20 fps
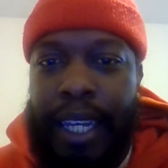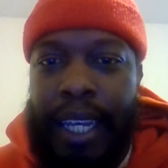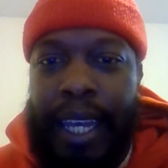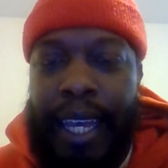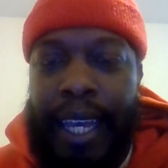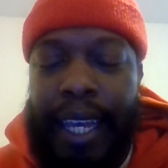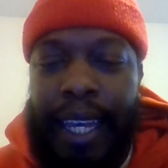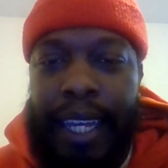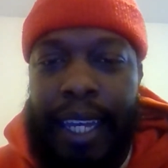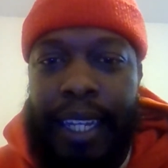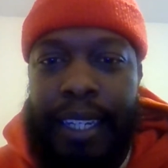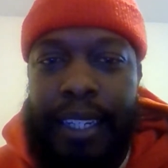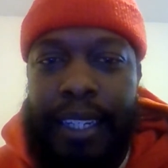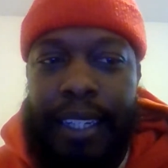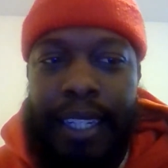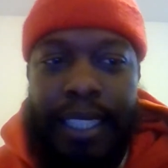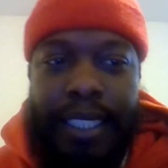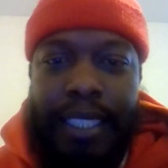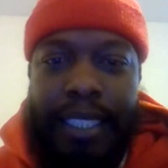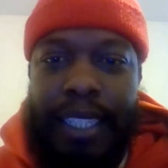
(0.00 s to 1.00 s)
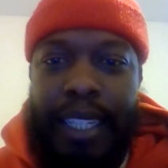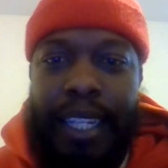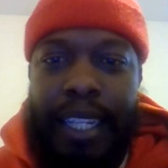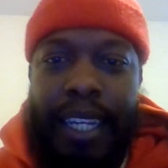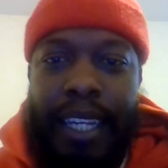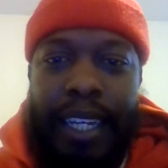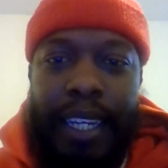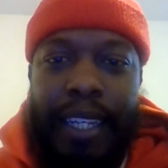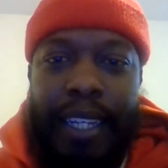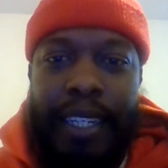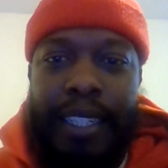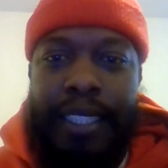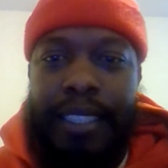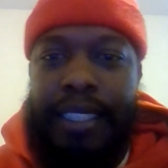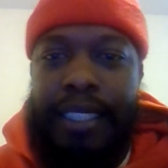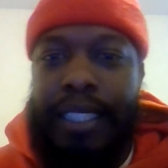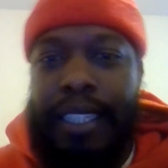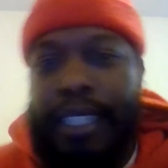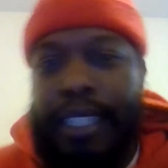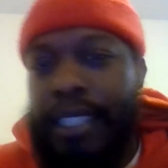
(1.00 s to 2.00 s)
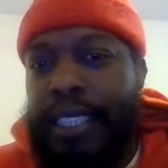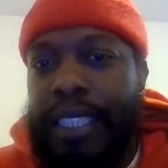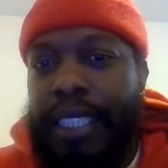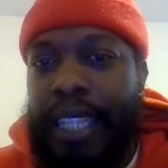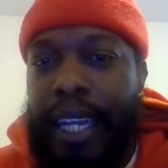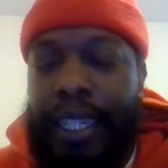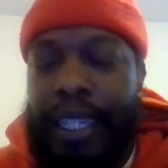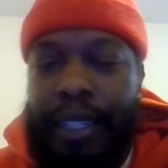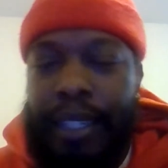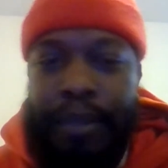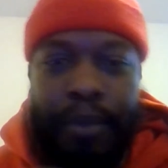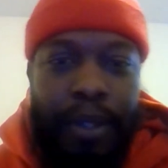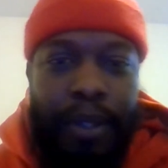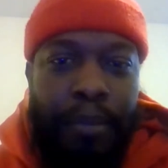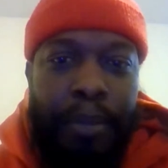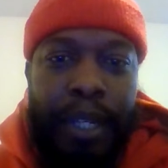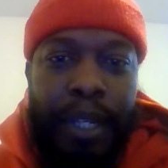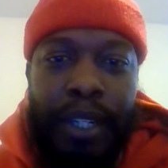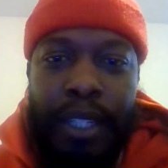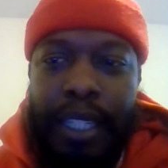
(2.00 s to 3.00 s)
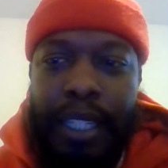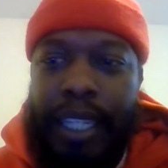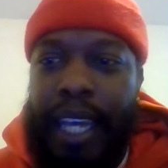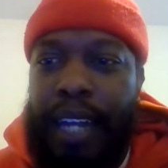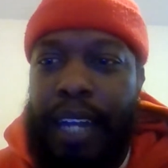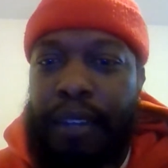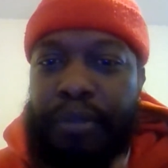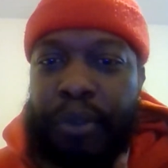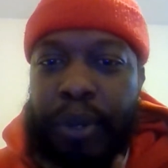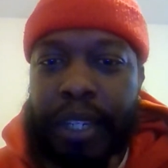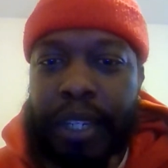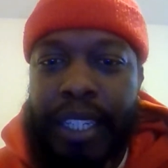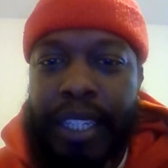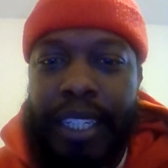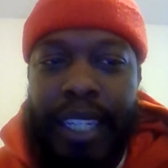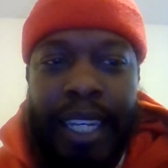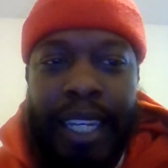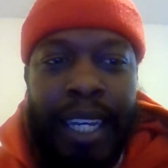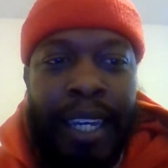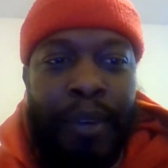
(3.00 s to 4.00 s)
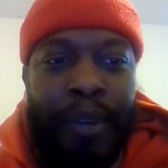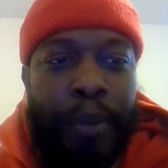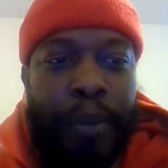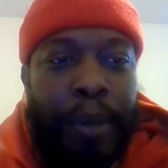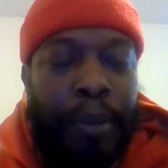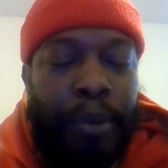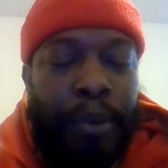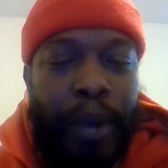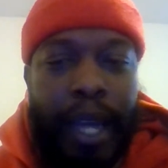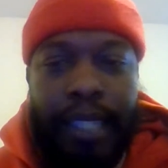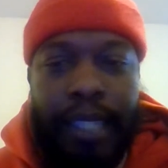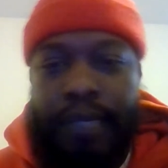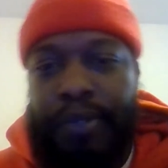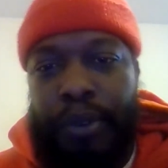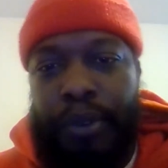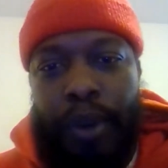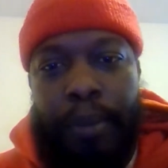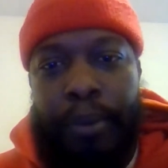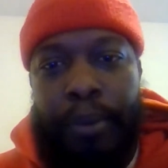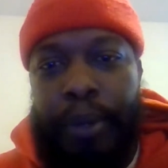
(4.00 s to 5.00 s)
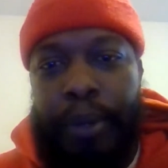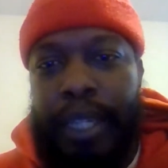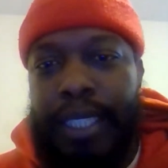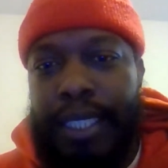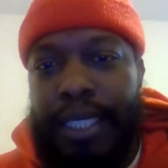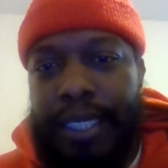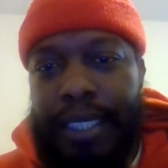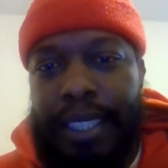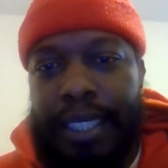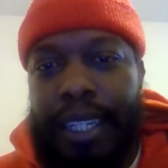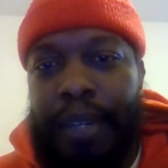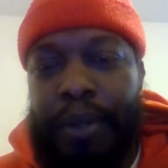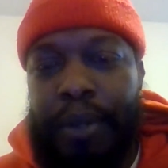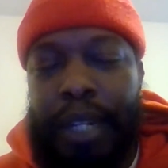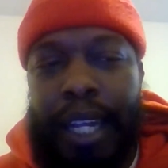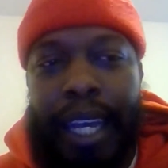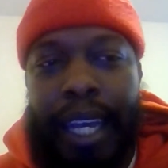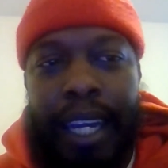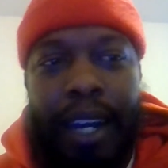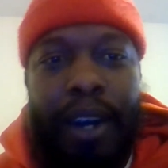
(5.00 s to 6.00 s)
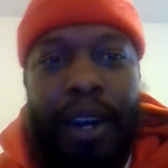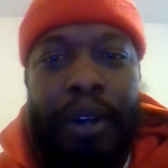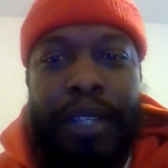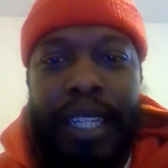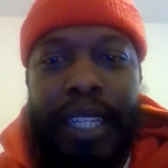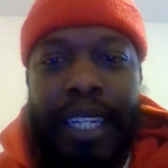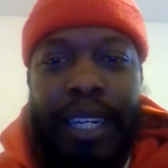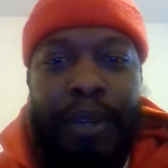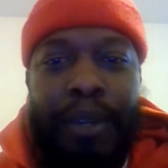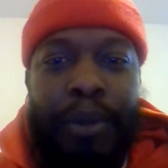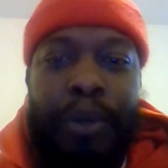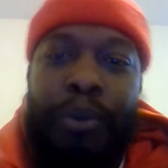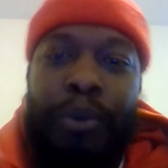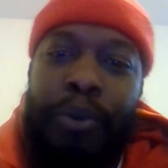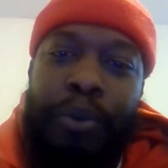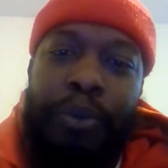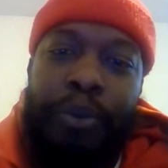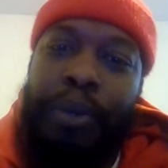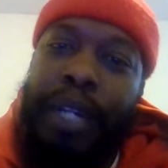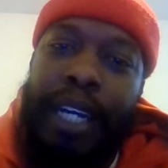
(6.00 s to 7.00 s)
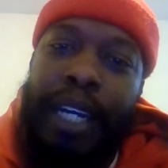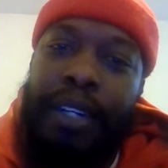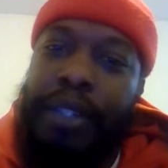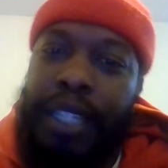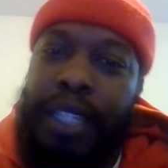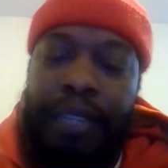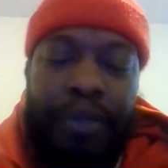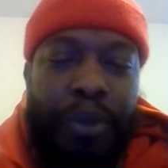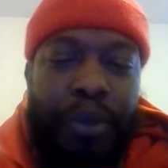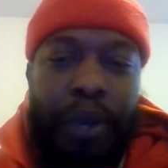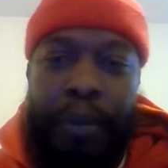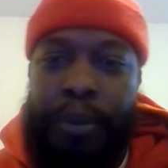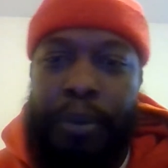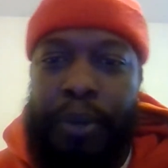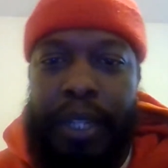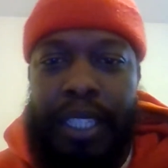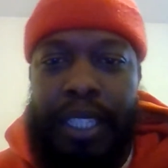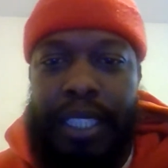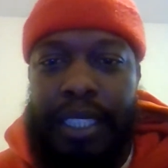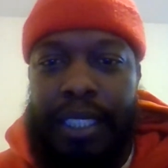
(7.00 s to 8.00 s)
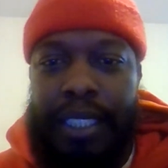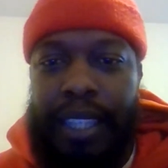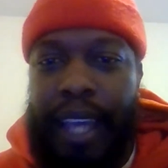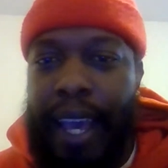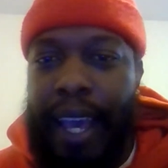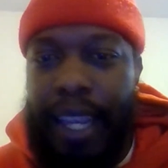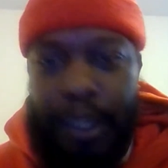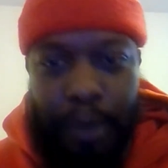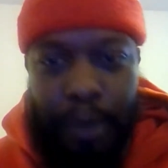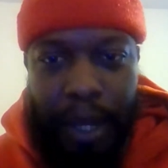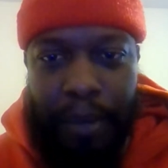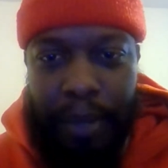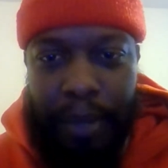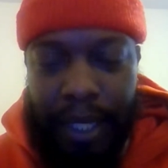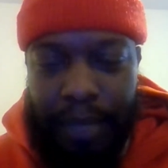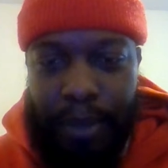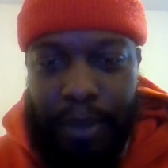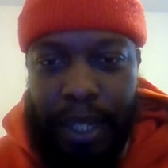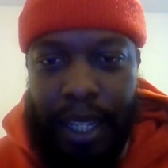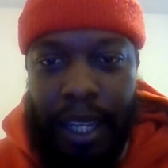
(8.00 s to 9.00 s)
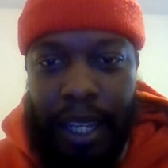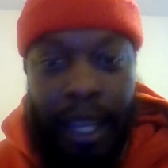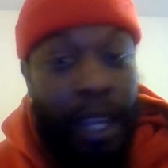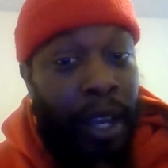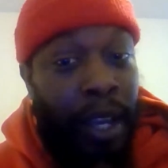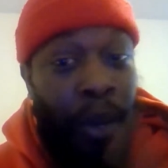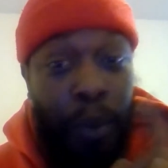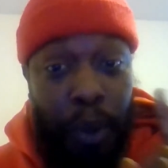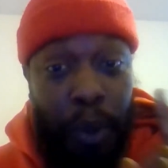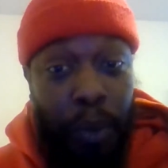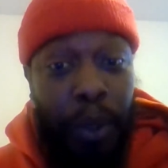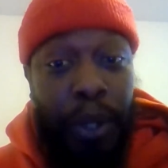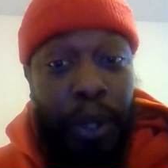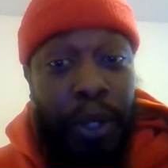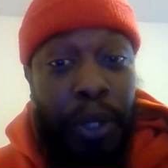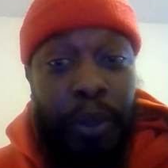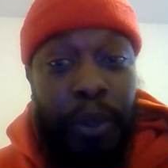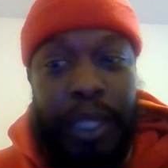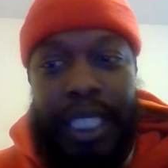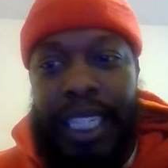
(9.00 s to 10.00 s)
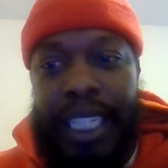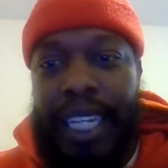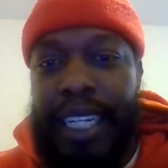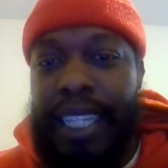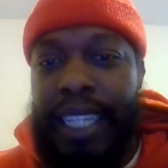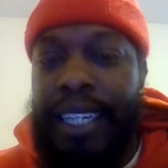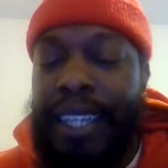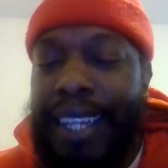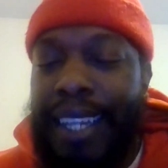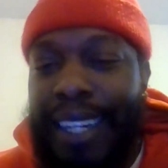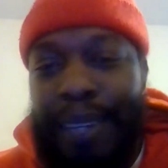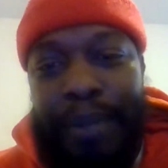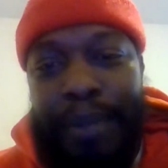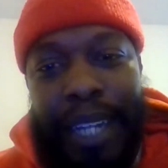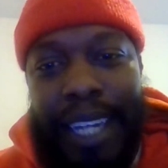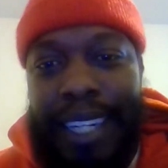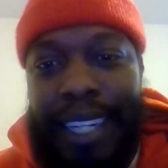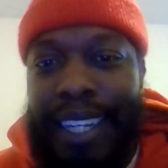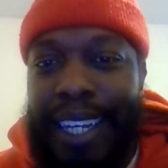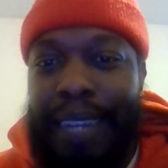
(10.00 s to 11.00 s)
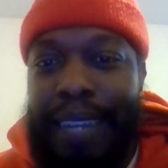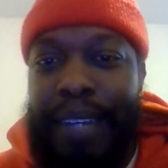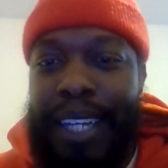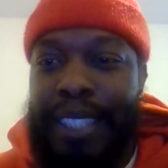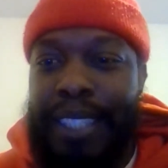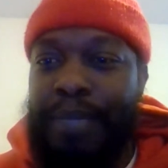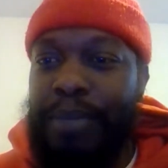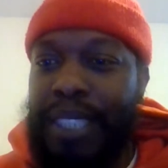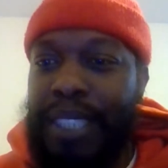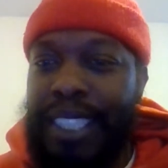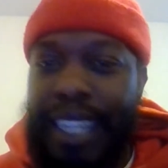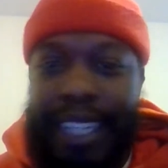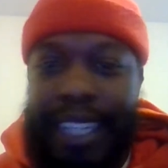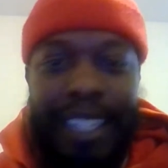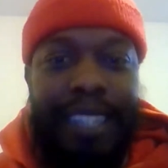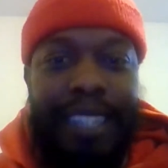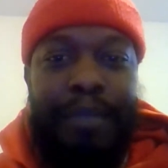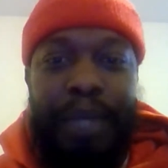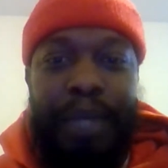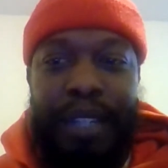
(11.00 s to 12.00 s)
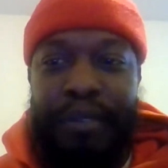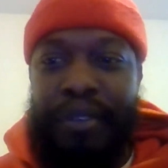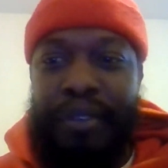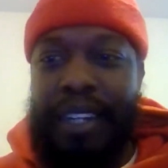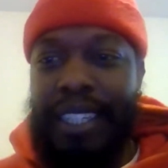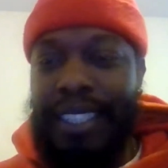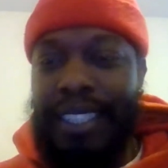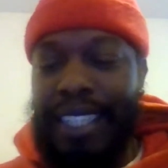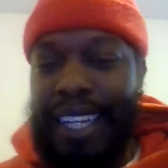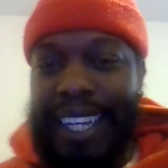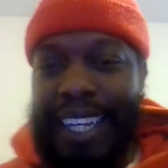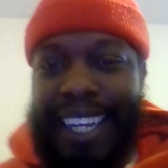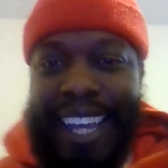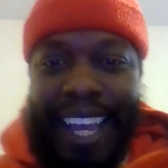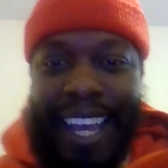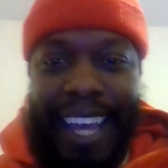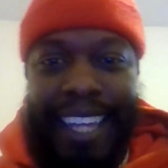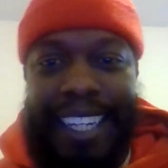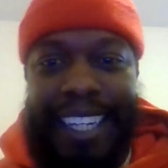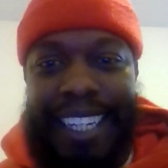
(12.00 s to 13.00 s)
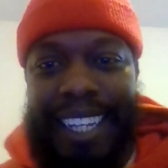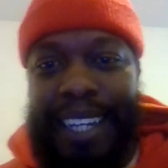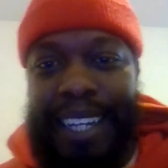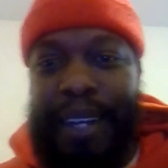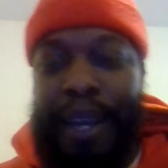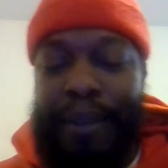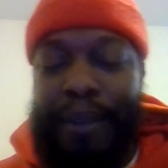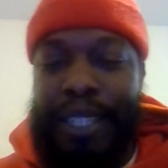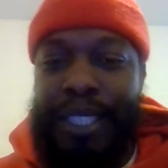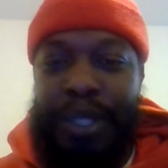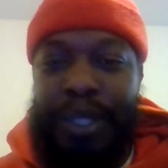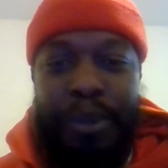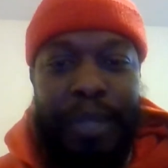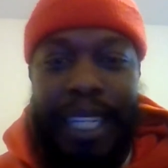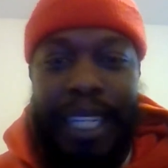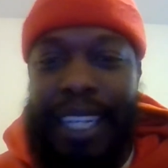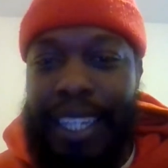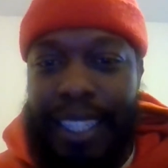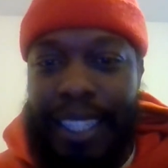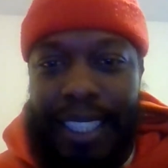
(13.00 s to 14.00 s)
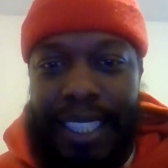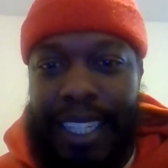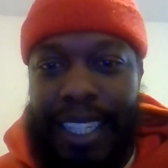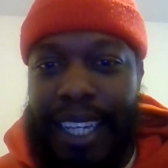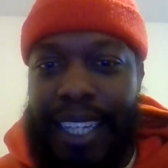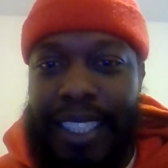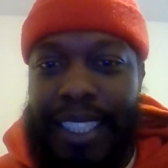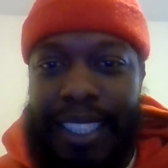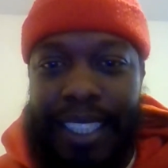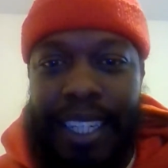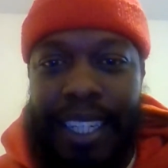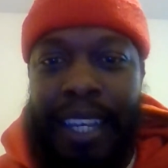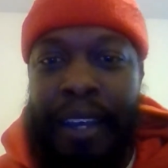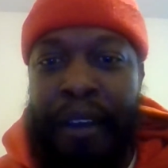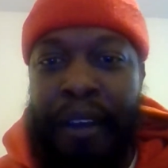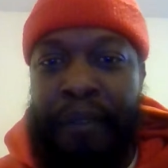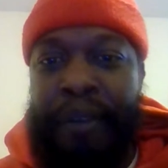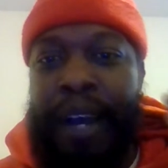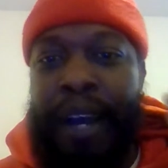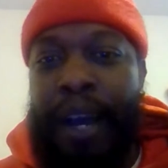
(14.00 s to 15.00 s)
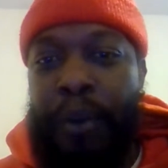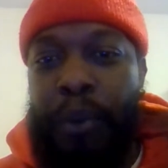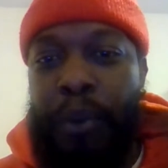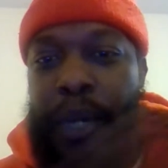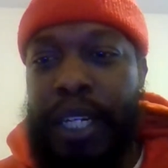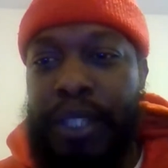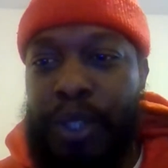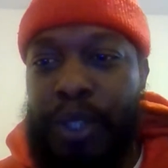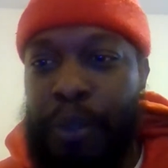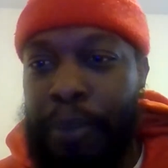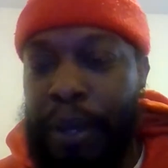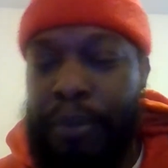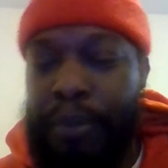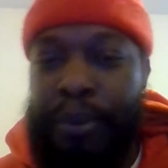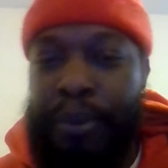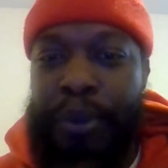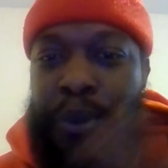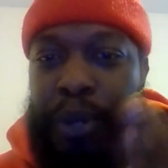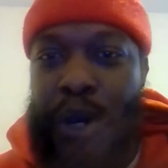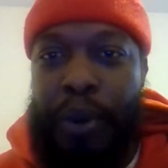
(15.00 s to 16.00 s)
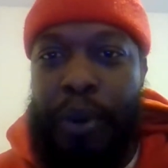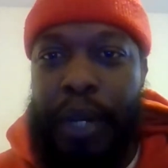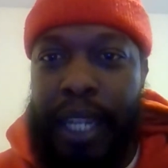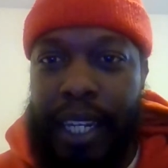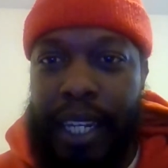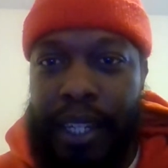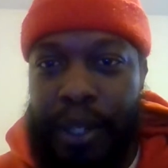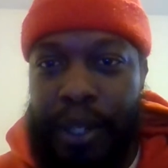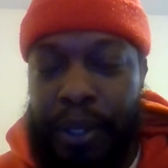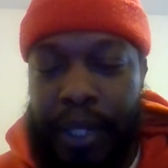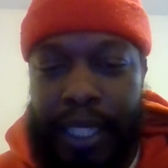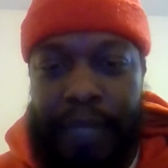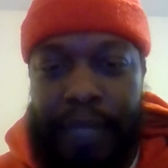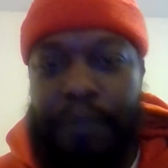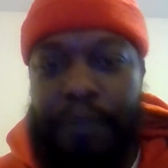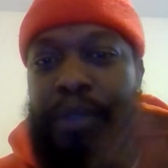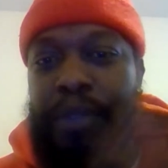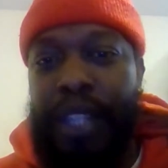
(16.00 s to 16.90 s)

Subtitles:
And this is the thing this is like the bill in California where people ask for reparations, and they were like, "Oh yeah, we're not gonna give you reparation cash payments, but we will do a study." And I'm like, "Damn, y'all some studying motherfuckers!" Like, God damn, it's too many cooks in the kitchen. Find 1 or 2 people who know what they're doing.